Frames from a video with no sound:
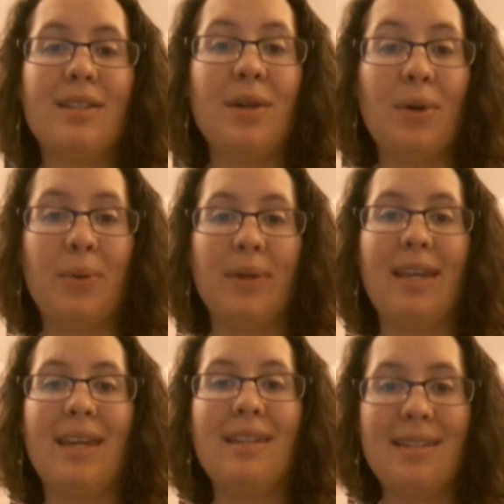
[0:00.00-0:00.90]
So,
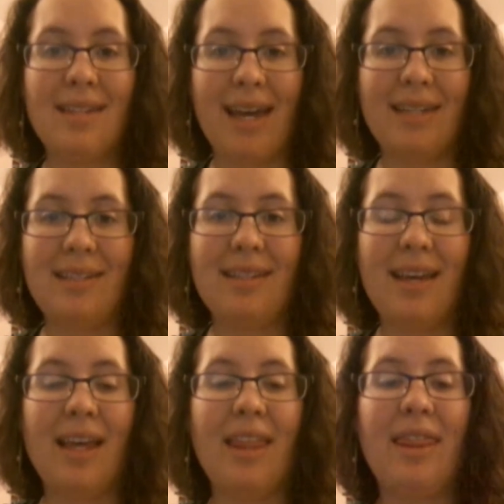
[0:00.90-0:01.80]
insights.
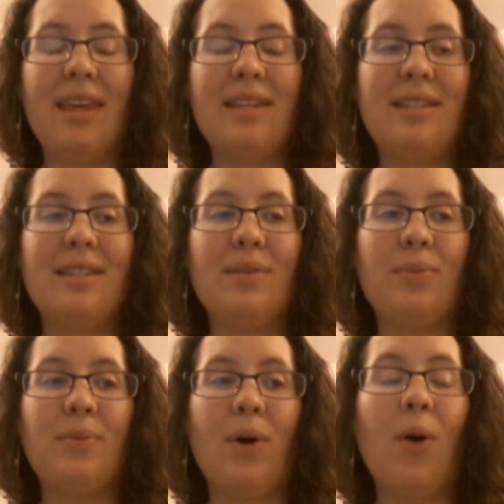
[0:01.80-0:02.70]
This
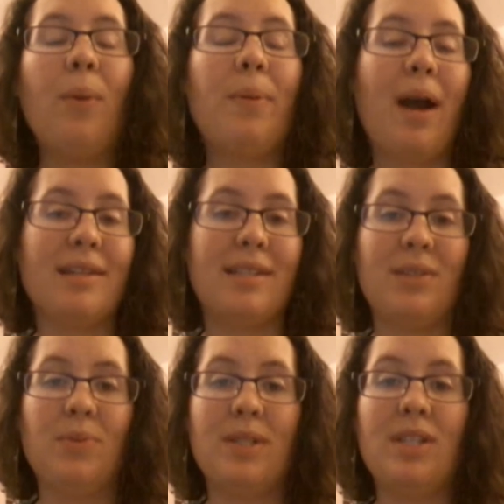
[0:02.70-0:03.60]
whole
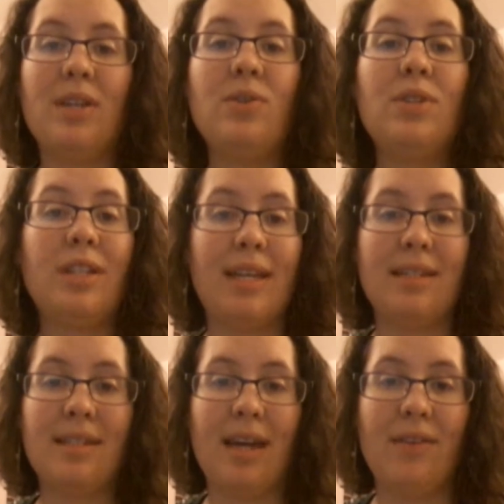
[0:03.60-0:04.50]
process was hugely
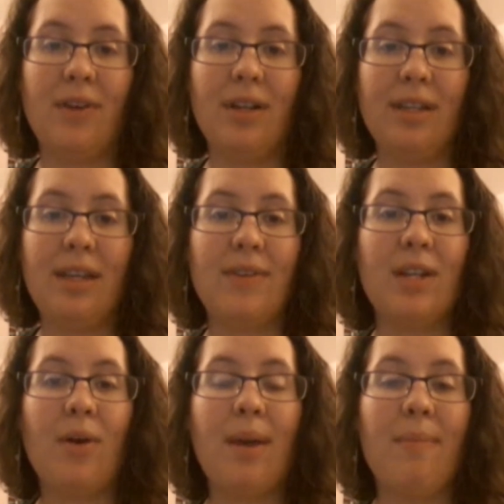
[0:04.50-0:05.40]
insightful,
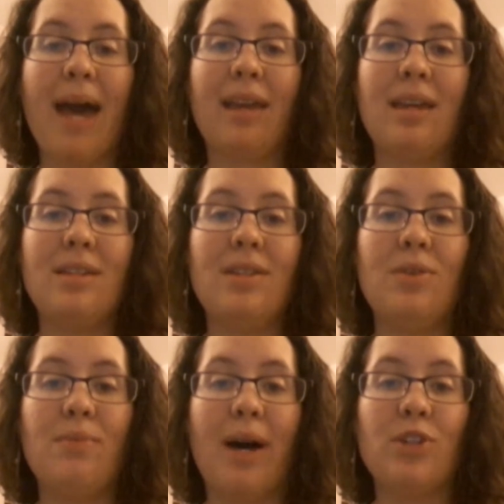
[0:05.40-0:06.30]
even going back
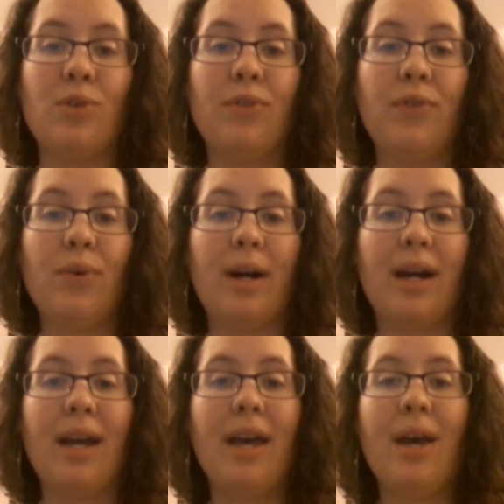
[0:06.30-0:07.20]
into Module
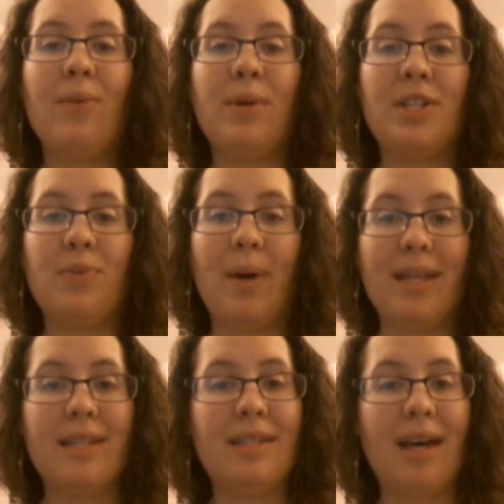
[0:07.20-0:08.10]
4, which
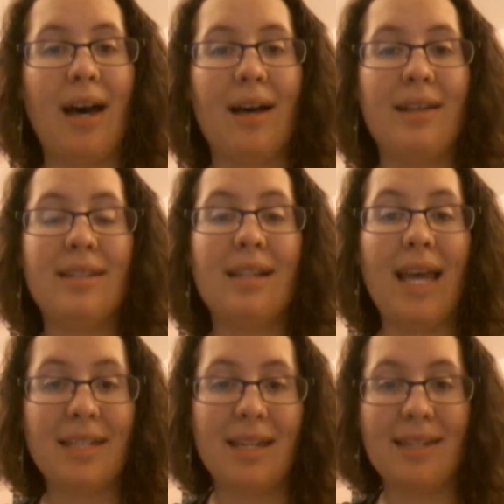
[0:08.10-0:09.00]
was
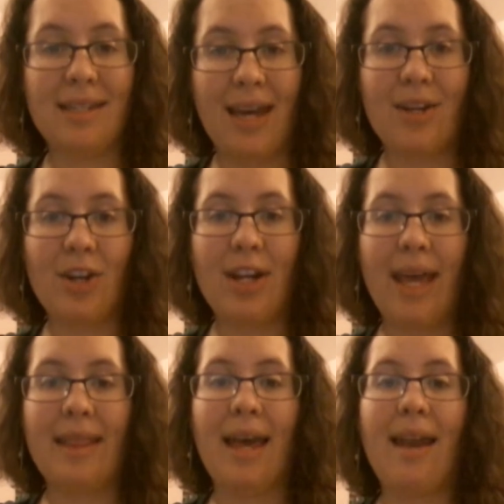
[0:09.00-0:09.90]
selecting a standard
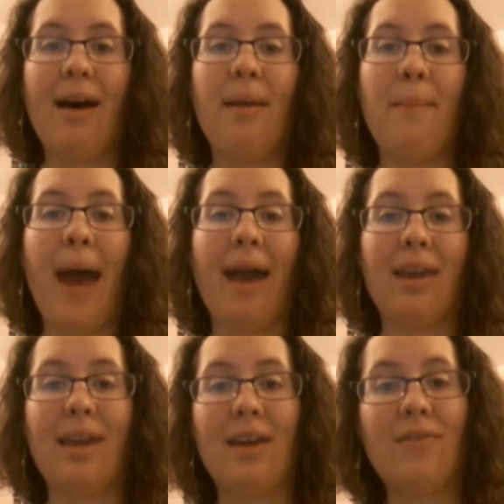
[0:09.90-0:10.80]
and then
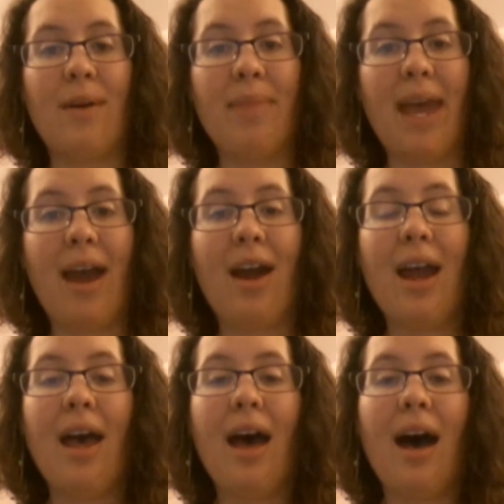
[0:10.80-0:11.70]
unpacking it from there.
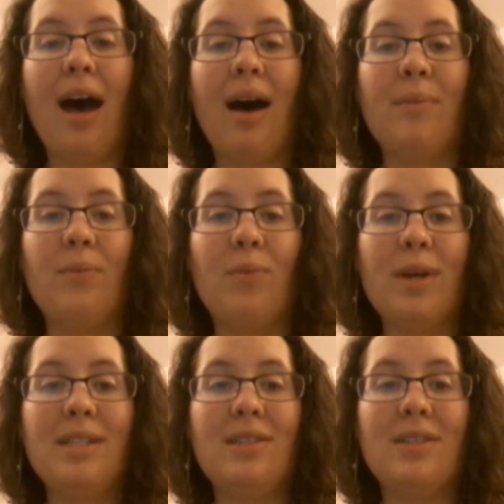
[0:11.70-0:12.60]

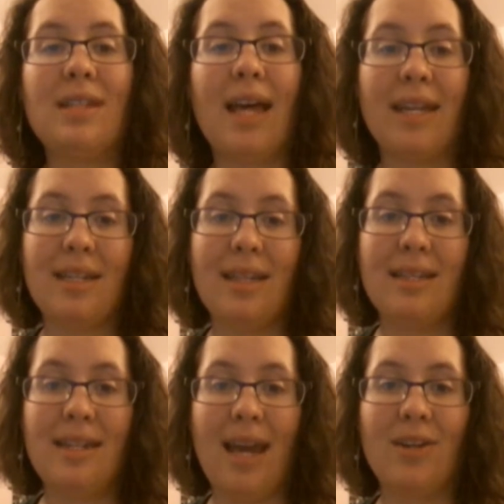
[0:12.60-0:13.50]
Once you'd selected the
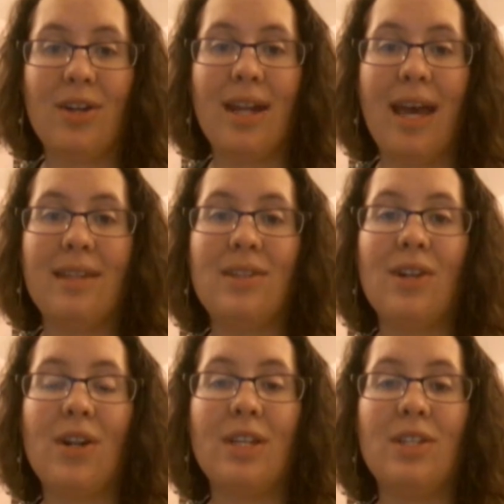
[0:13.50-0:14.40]
standard and
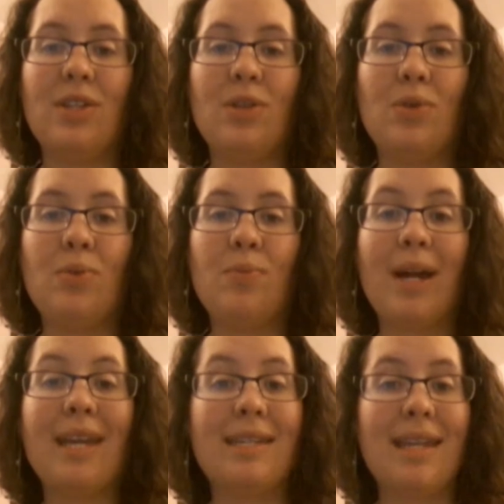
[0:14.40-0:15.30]
started to
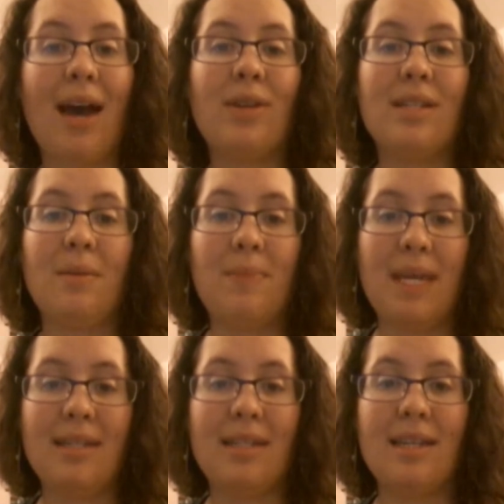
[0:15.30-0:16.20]
break it down into
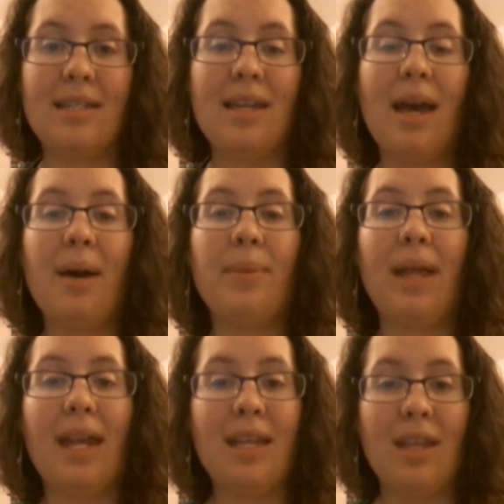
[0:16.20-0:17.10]
pieces,
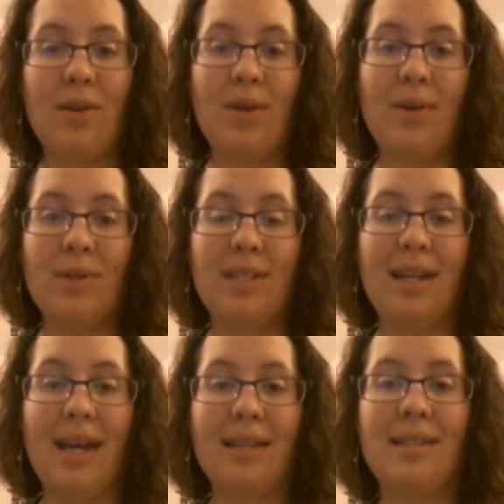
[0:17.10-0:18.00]
planning the unit was
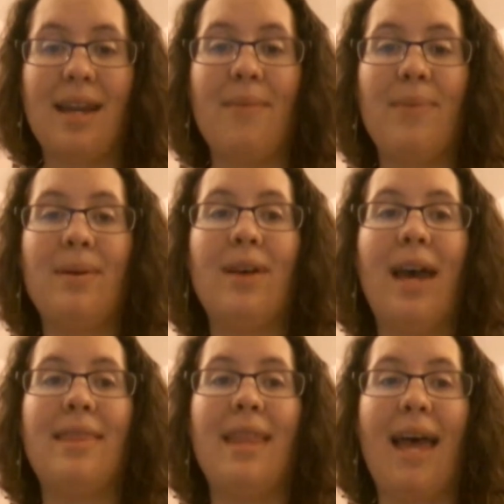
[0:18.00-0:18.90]
the next step,
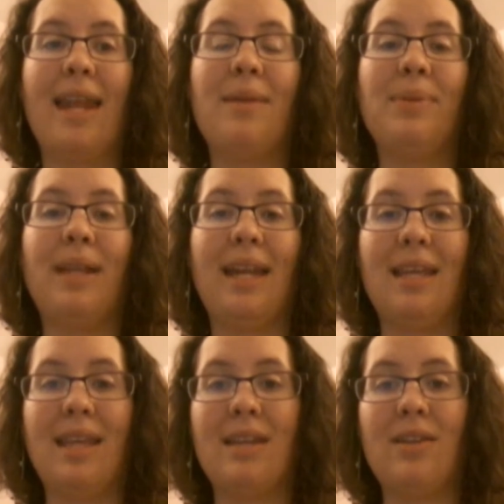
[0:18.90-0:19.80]
and then
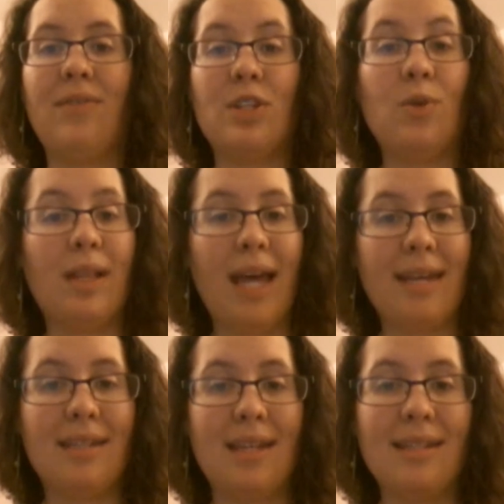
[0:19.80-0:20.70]
planning the individual
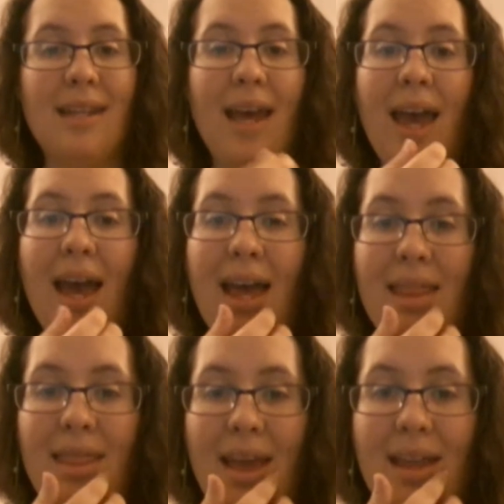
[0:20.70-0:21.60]
lessons,
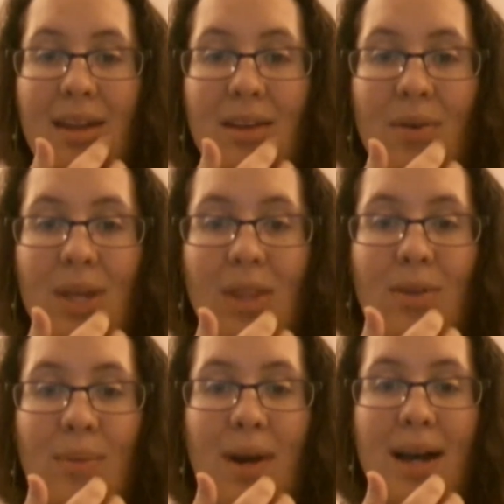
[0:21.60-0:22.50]
and then going
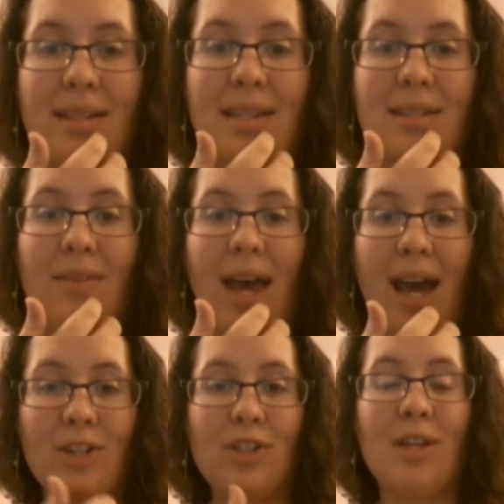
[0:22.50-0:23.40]
through the process of
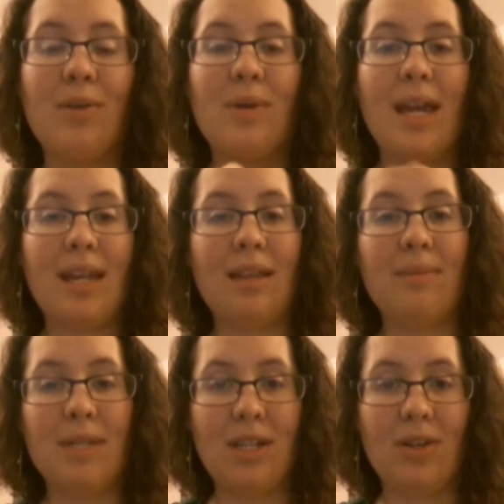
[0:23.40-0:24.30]
actually creating
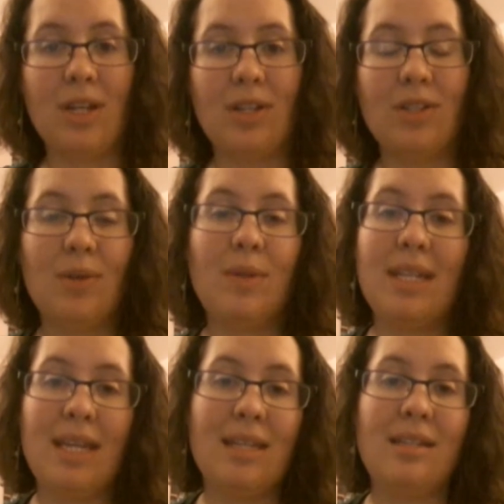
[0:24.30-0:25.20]
the materials you would
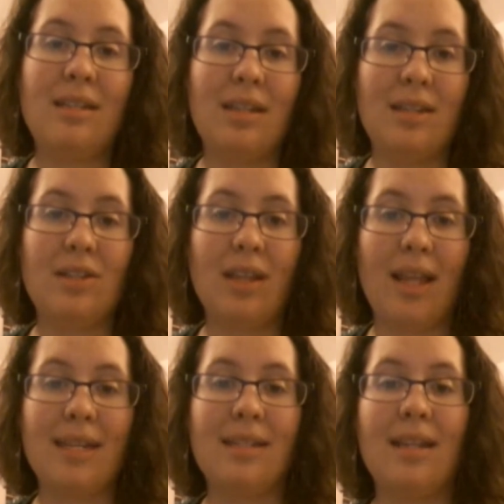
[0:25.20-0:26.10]
need to teach the
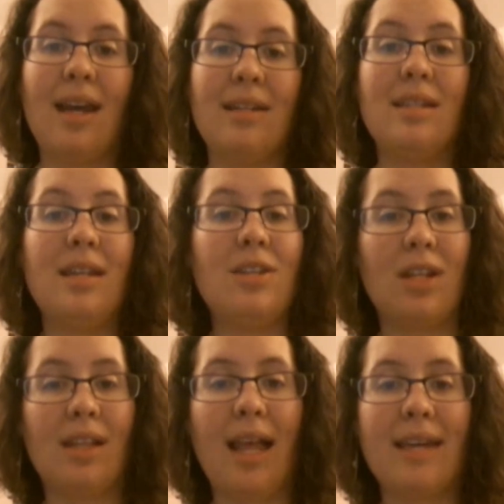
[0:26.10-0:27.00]
lesson and
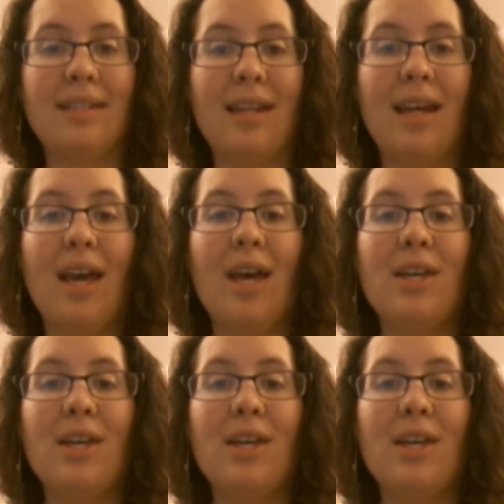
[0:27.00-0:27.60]
teaching the lesson.